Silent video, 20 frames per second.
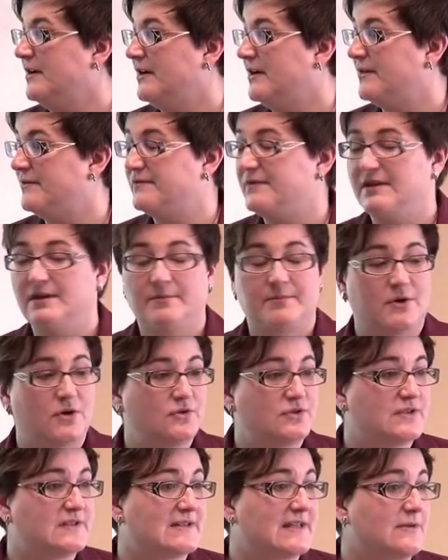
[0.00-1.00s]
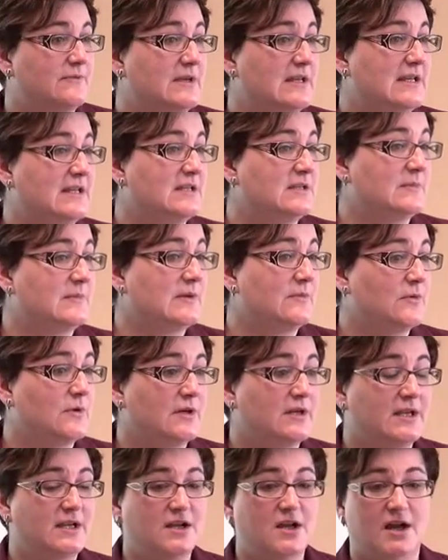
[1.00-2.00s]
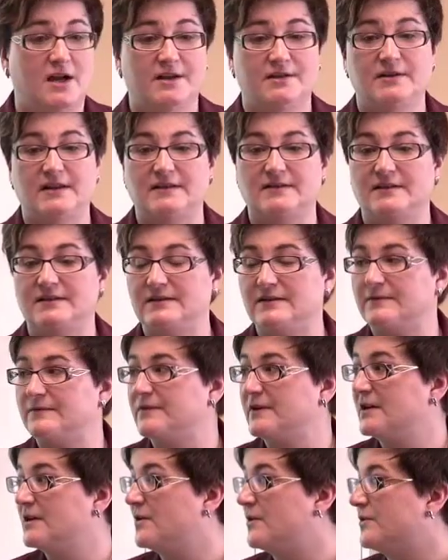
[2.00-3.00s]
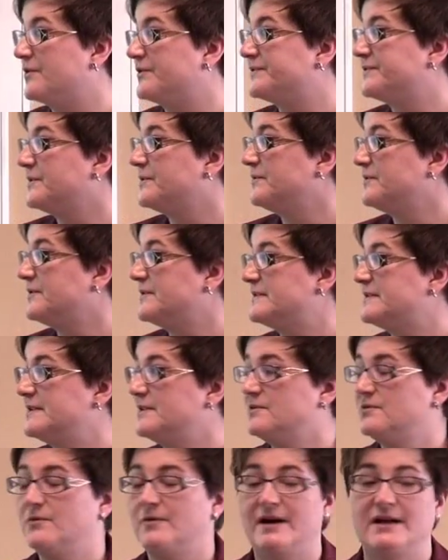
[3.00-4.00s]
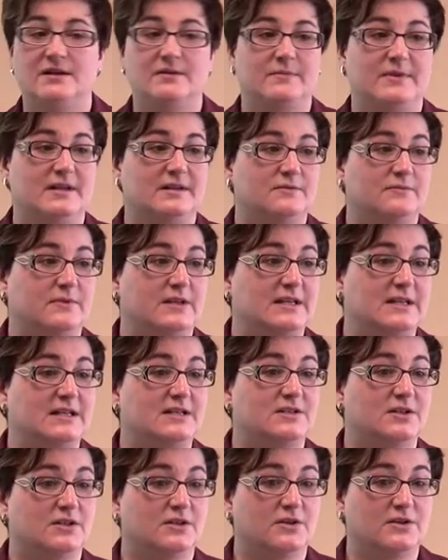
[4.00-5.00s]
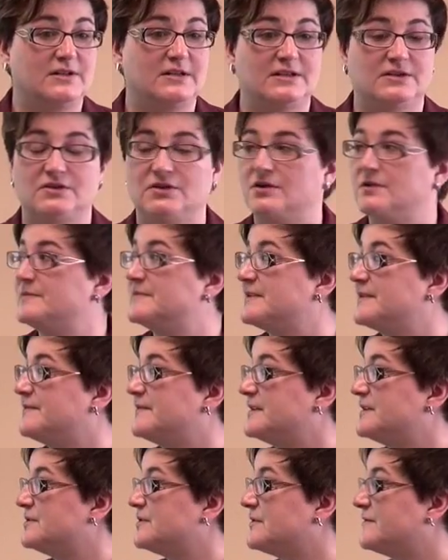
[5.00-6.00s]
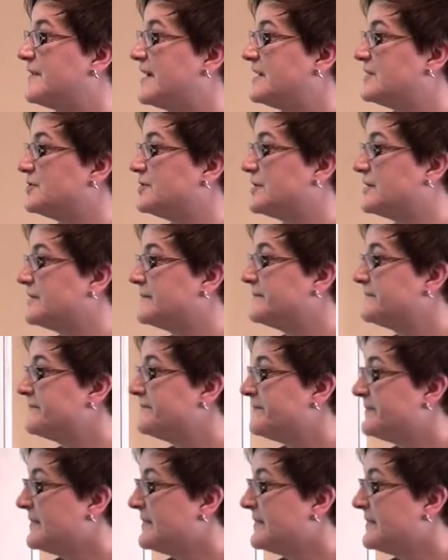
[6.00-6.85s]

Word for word: of the approaches that we need to be working on and the different goals. So there's still quite a bit we need to learn in terms of intervention.